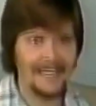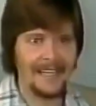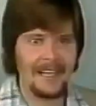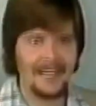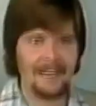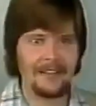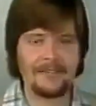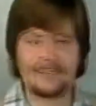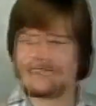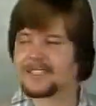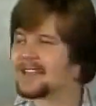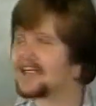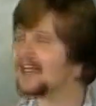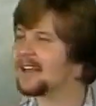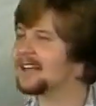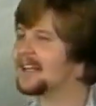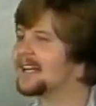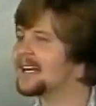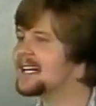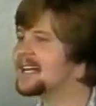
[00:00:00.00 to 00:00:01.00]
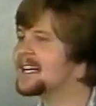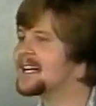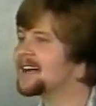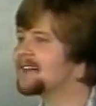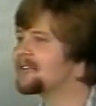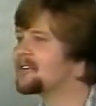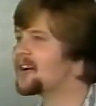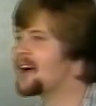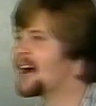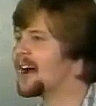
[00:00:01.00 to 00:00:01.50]
If there's a litany
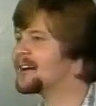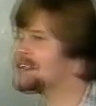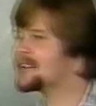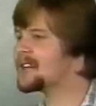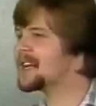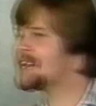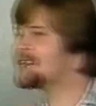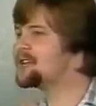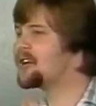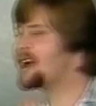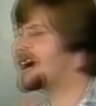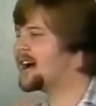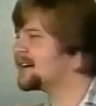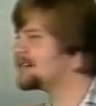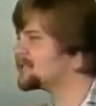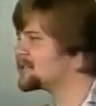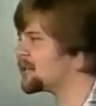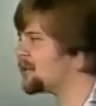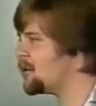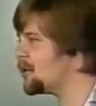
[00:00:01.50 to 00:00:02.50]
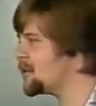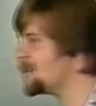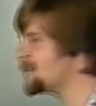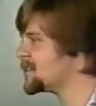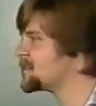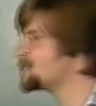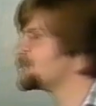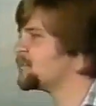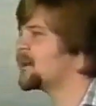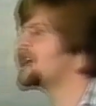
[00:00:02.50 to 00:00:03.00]
of your house in your household of
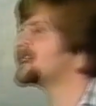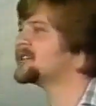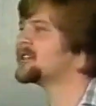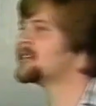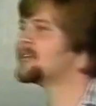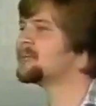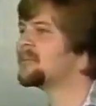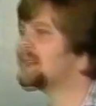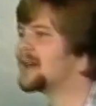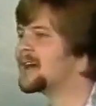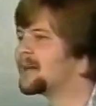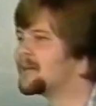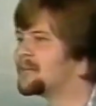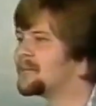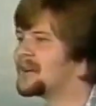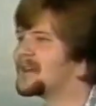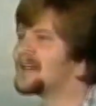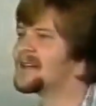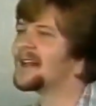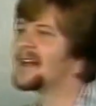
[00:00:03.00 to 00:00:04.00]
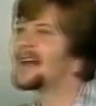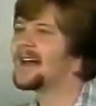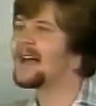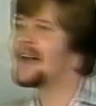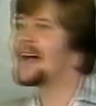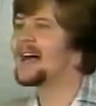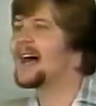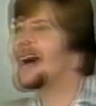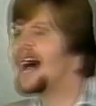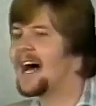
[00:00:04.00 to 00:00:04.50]
expression, may it be
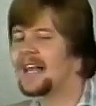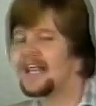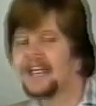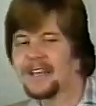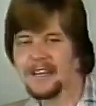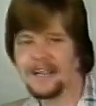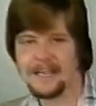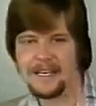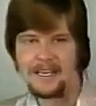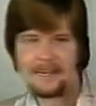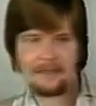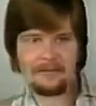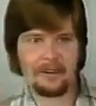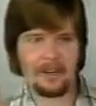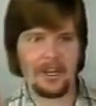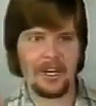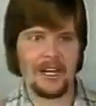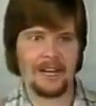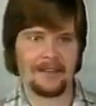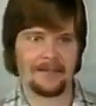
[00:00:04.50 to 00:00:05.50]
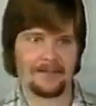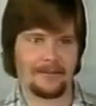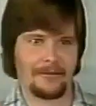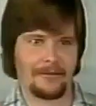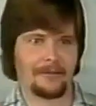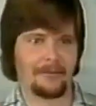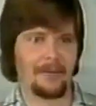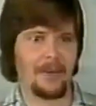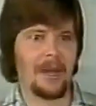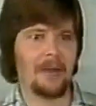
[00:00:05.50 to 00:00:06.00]
a litany of
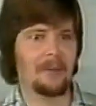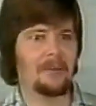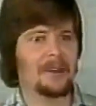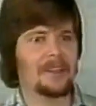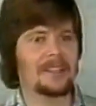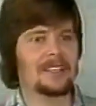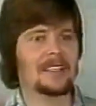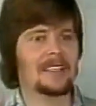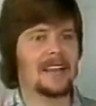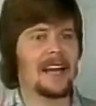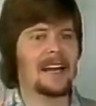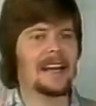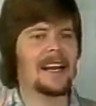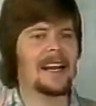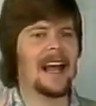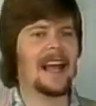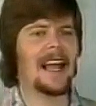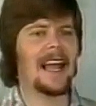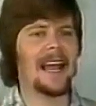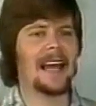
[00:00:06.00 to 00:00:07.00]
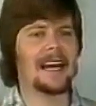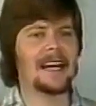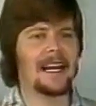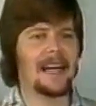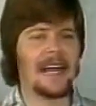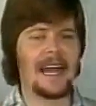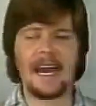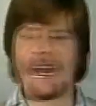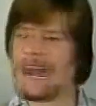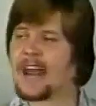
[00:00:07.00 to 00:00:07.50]
love. May it be stated again and
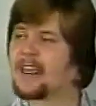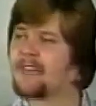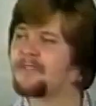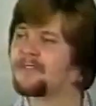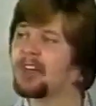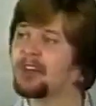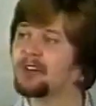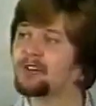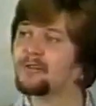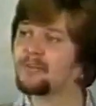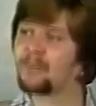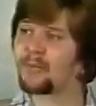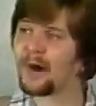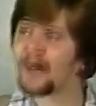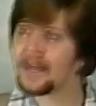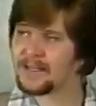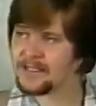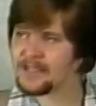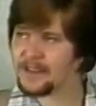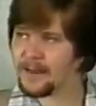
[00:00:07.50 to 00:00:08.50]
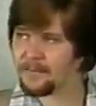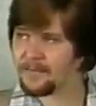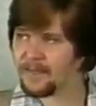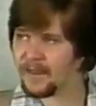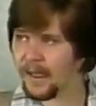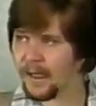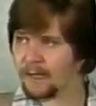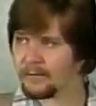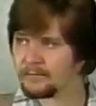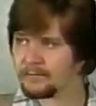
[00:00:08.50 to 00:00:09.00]
again. And if they do break
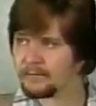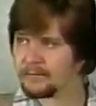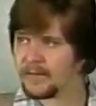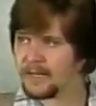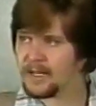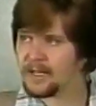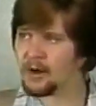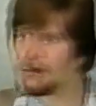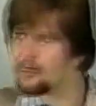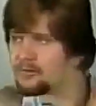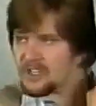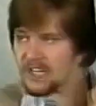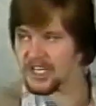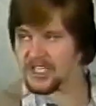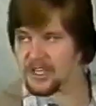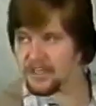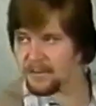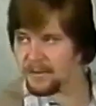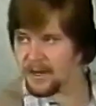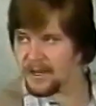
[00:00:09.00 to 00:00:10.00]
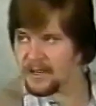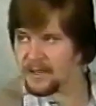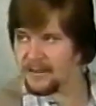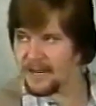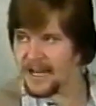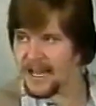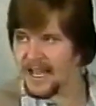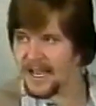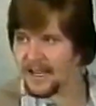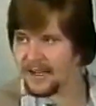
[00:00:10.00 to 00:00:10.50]
something, don't discipline them
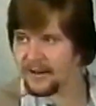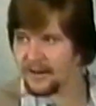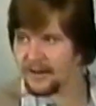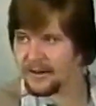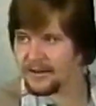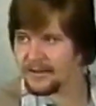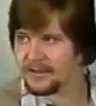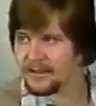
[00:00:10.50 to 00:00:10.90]
in anger.